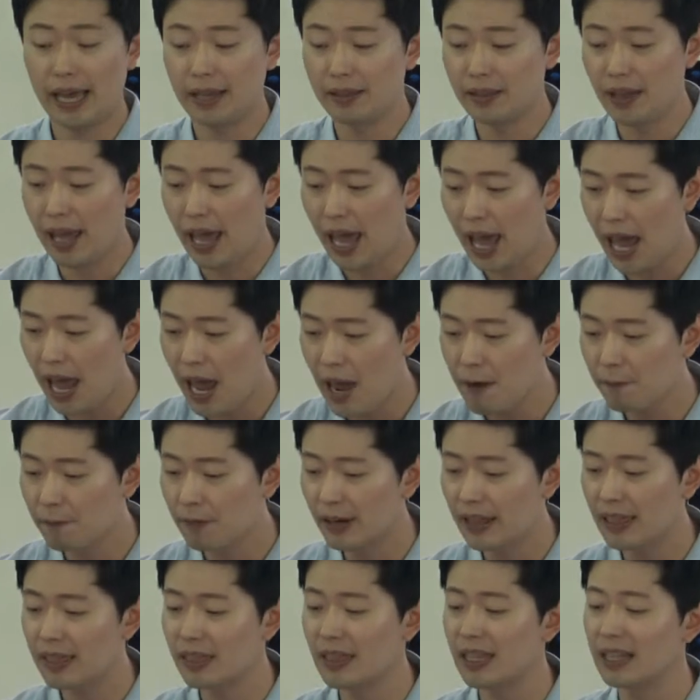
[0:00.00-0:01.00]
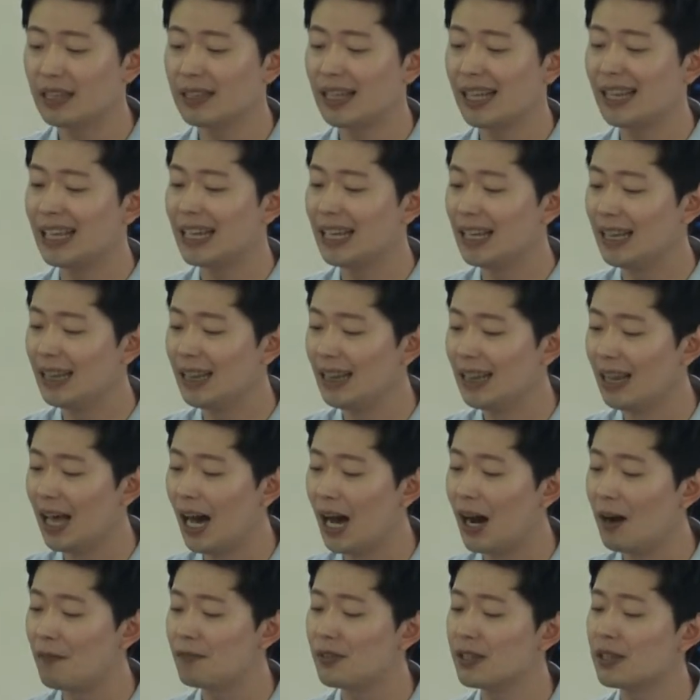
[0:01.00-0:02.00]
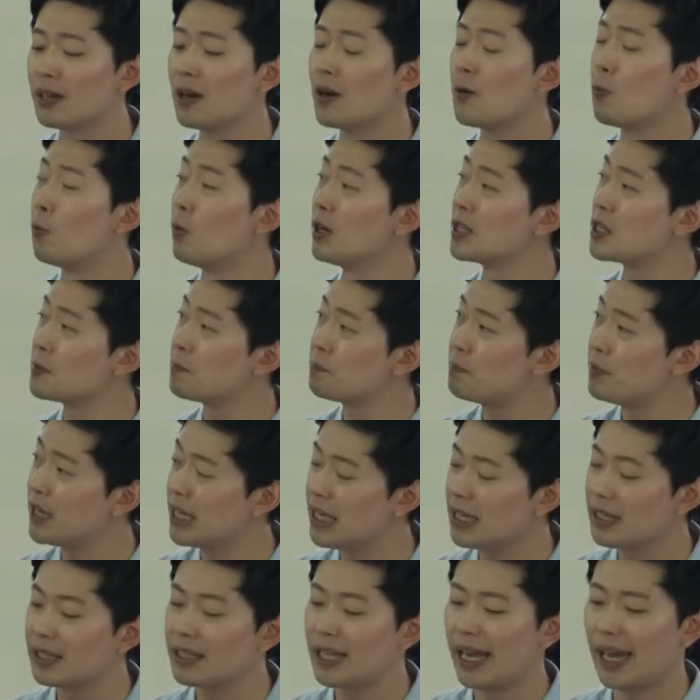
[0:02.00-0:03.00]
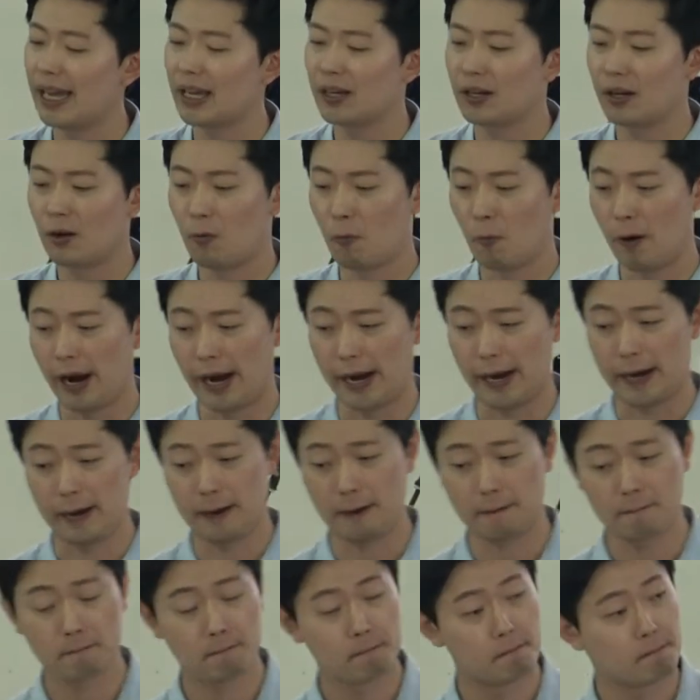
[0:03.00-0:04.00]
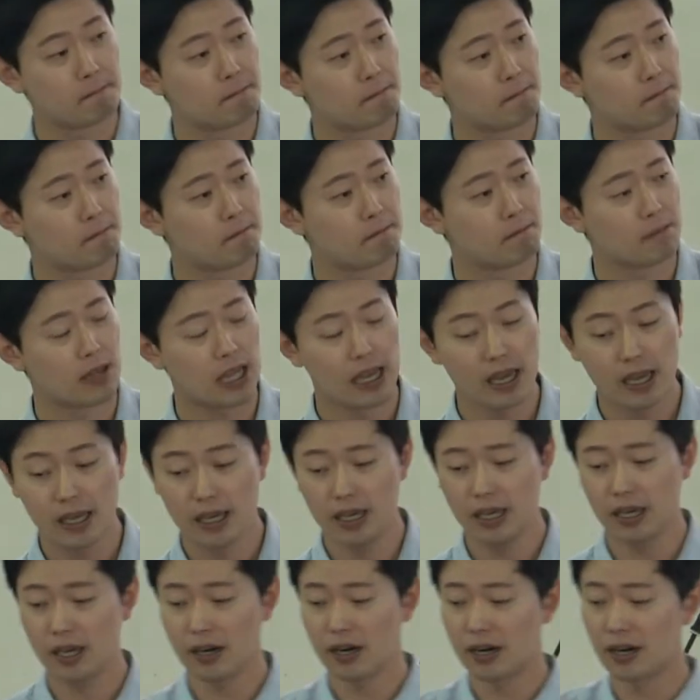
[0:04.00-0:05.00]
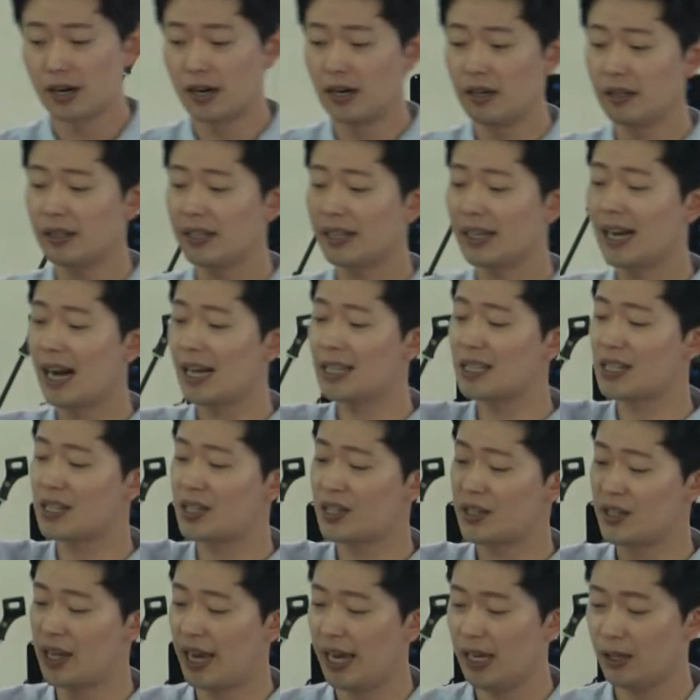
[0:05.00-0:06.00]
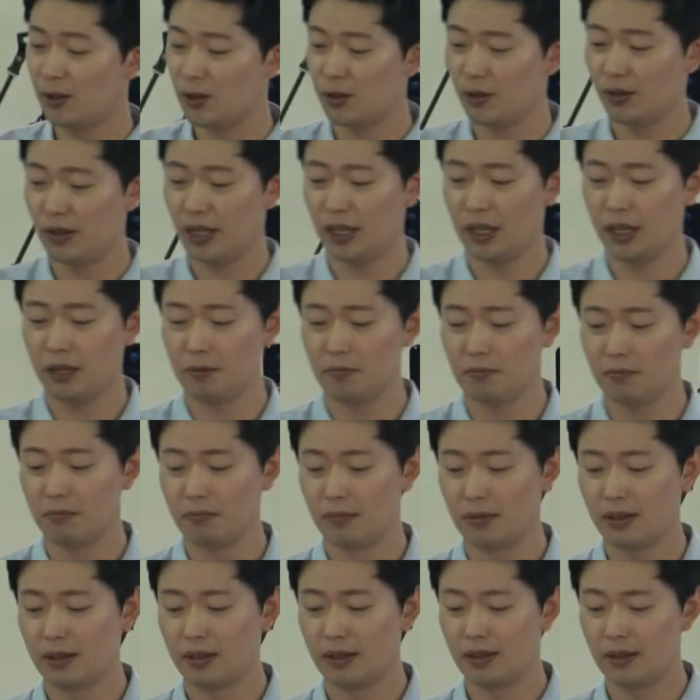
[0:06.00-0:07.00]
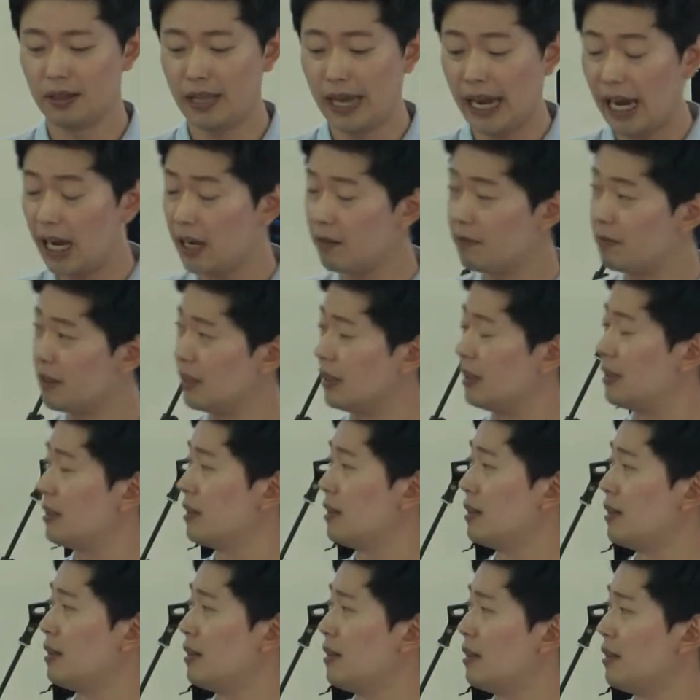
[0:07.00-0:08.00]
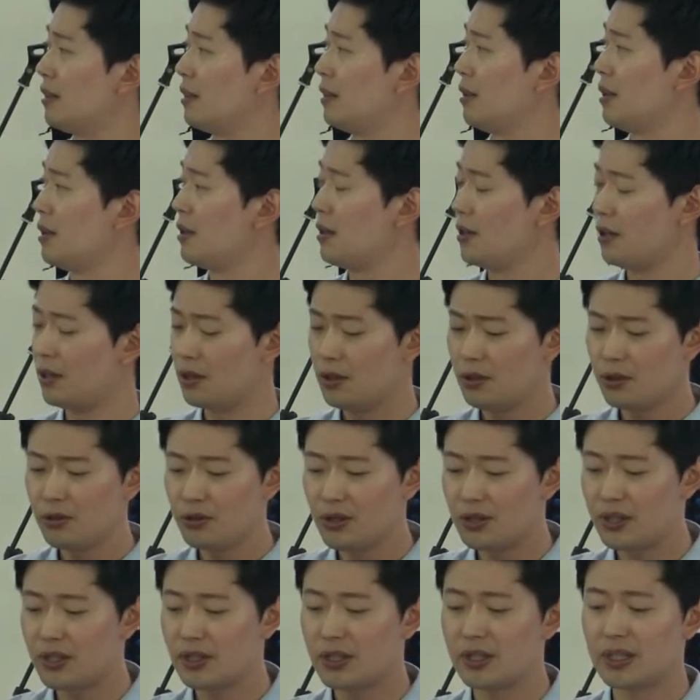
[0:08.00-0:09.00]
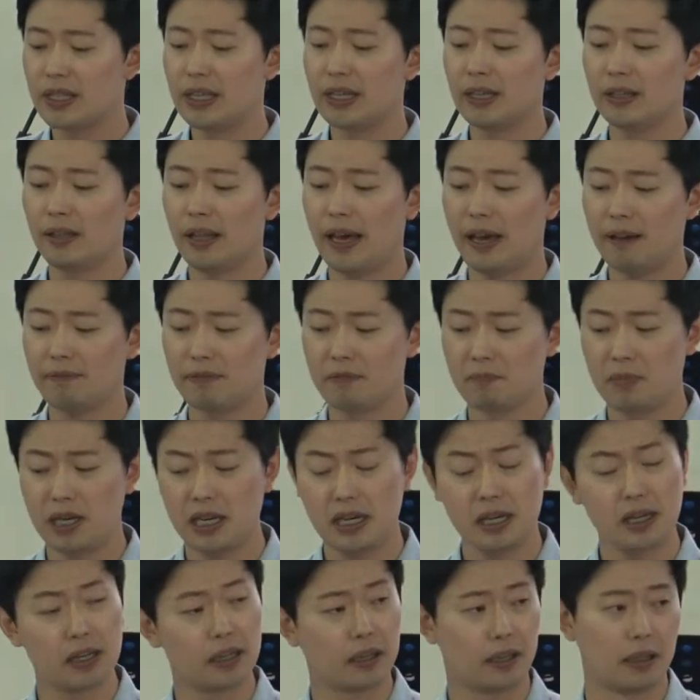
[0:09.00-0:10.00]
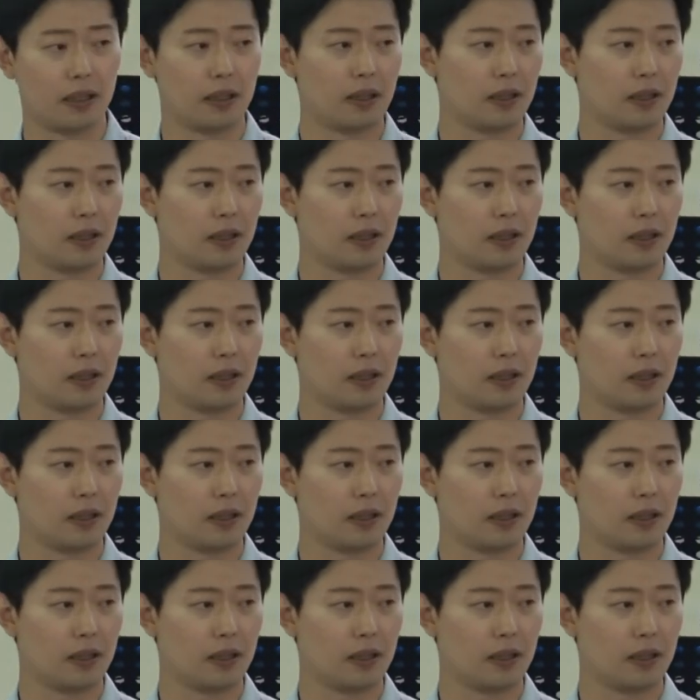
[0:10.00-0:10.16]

and everything that he loved was being taken away. He heard God saying to him, David, you still have me.